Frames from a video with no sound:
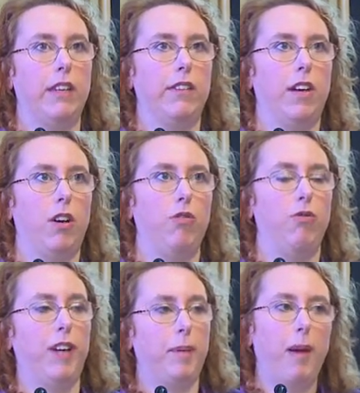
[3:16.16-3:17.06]
So
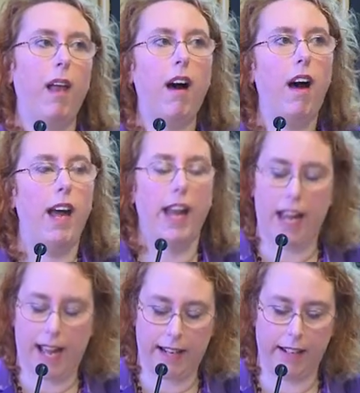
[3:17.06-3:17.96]
reapply,
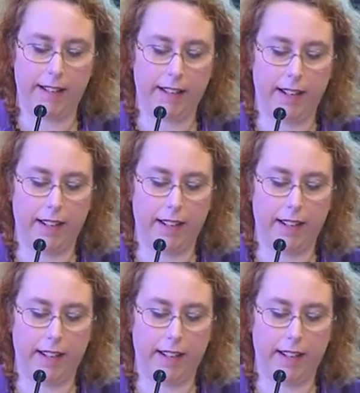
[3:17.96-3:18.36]
and